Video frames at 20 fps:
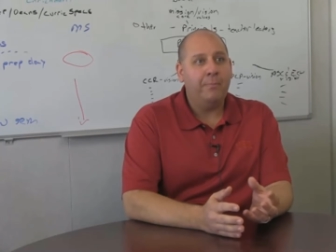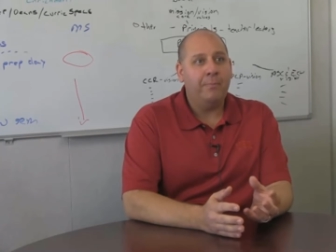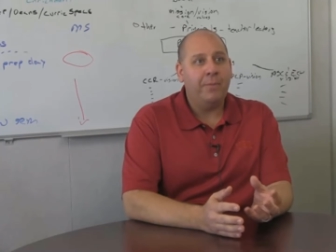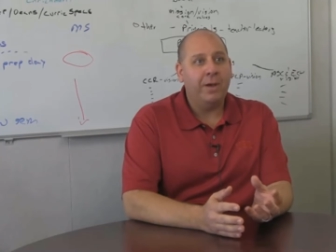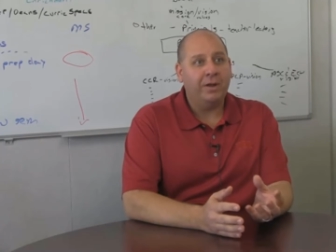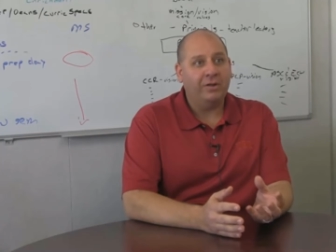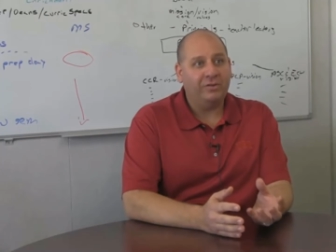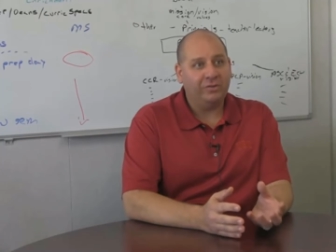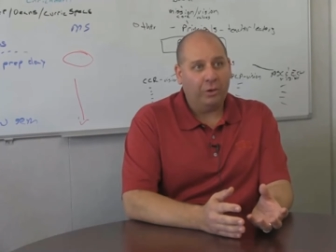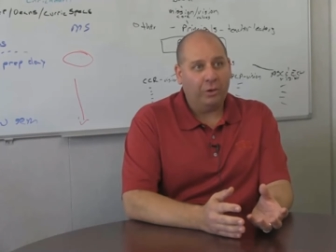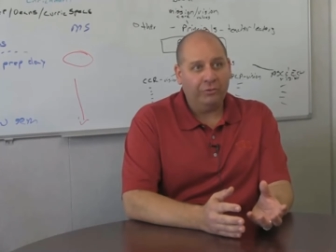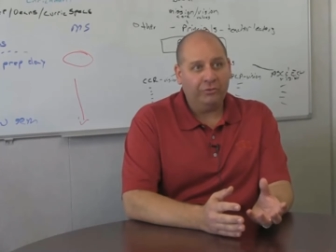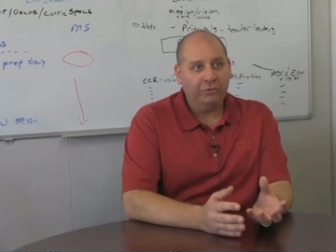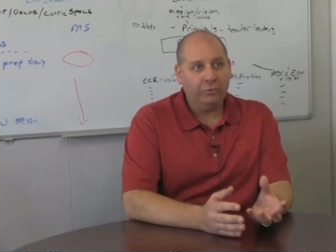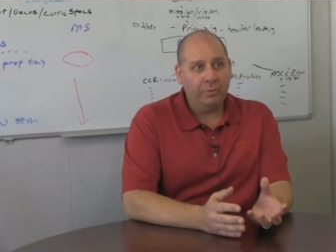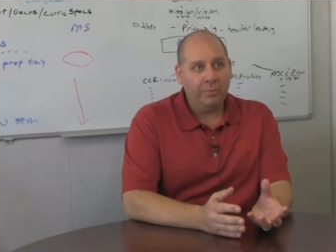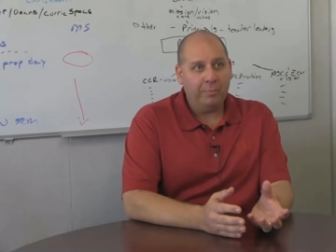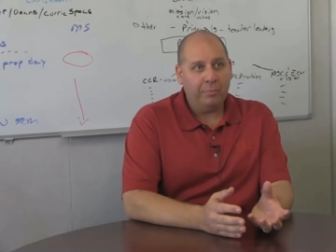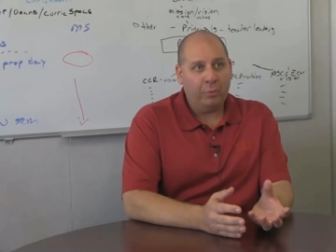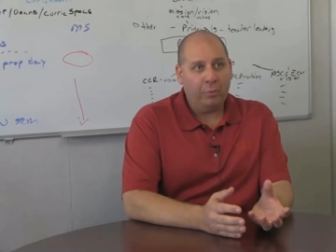But it's
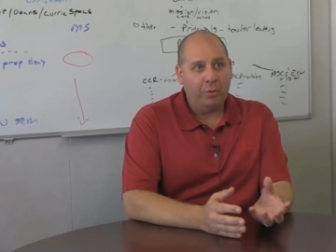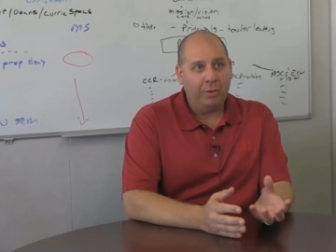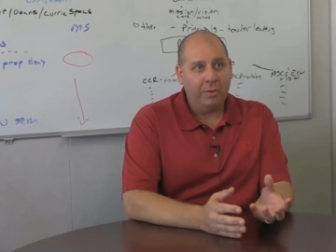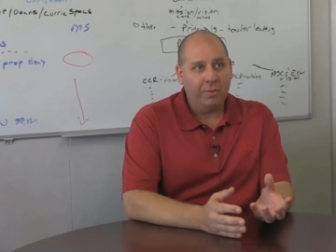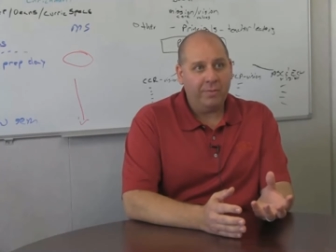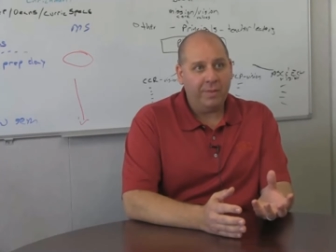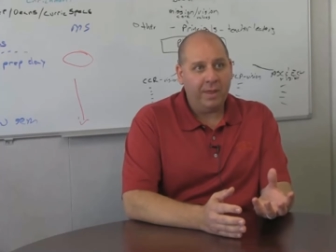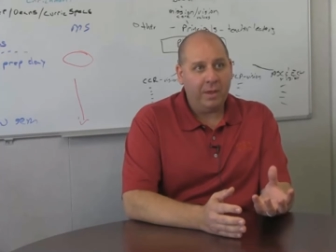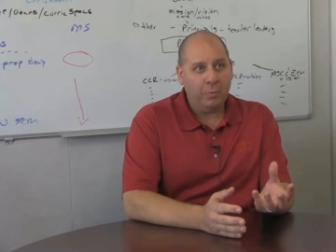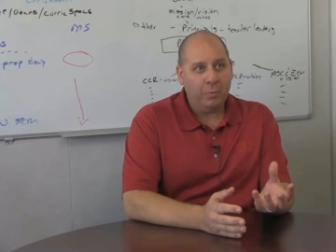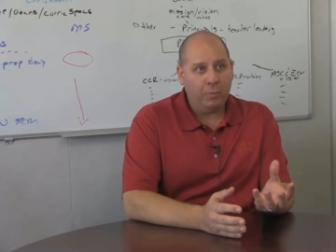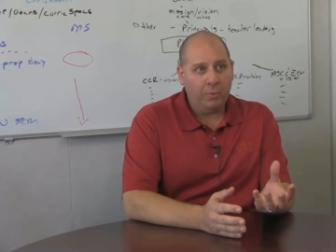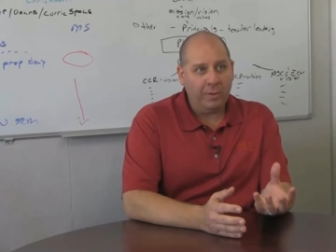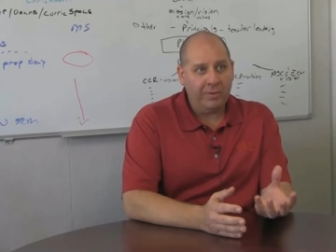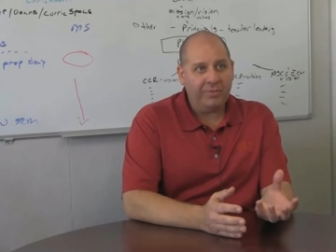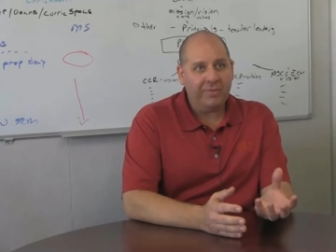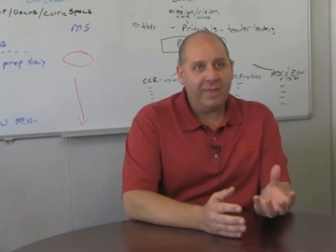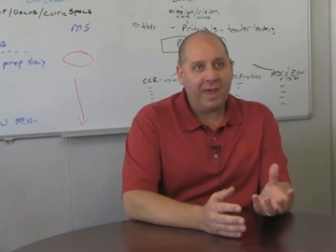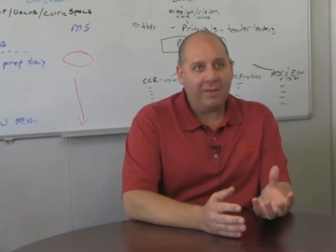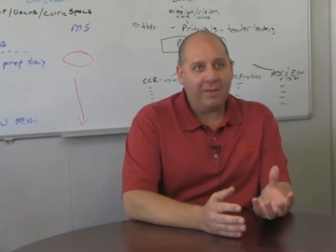also important that
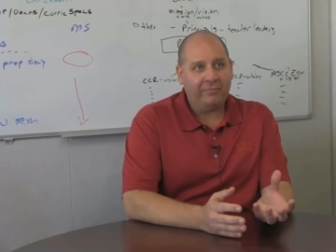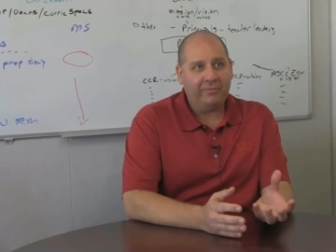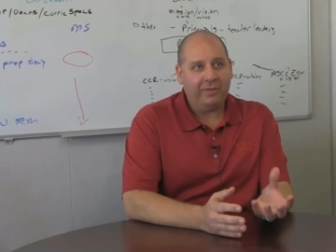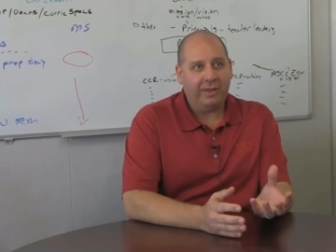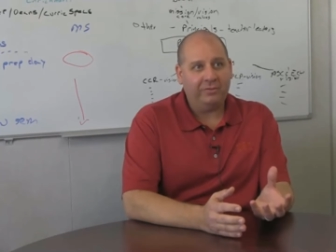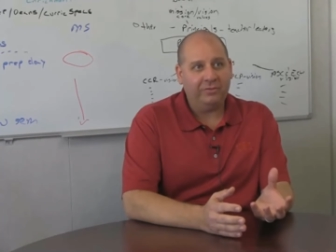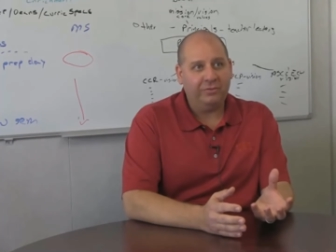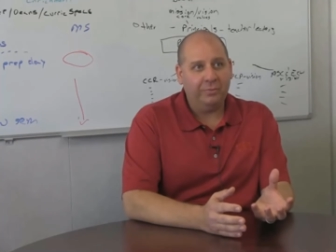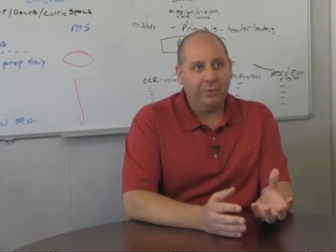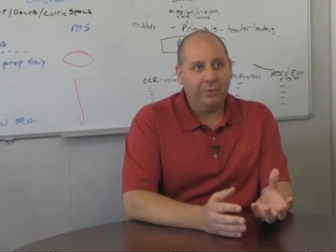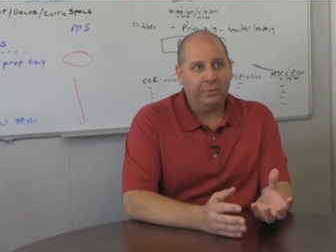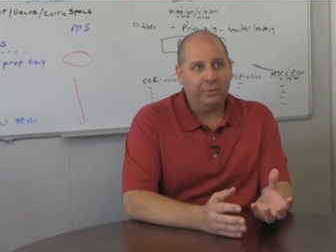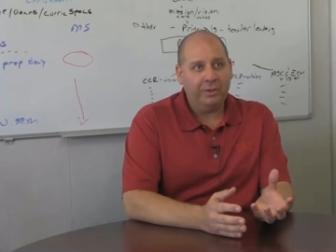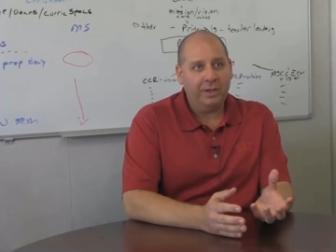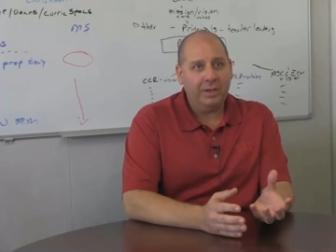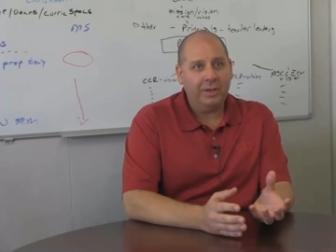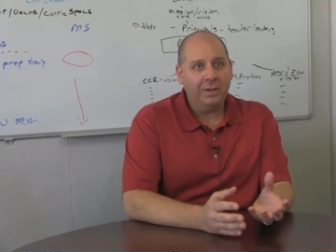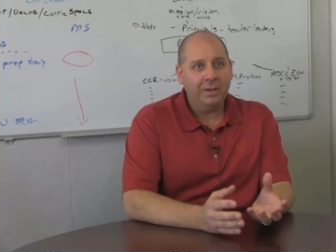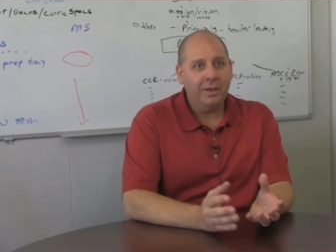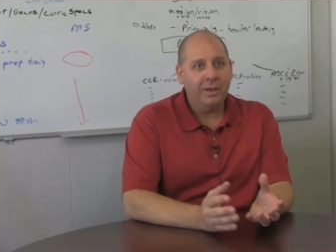with that
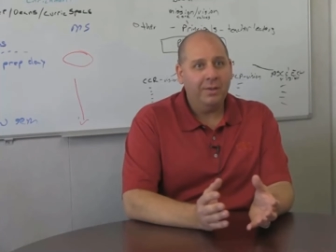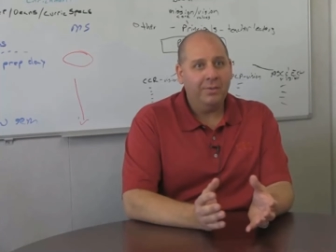flexibility,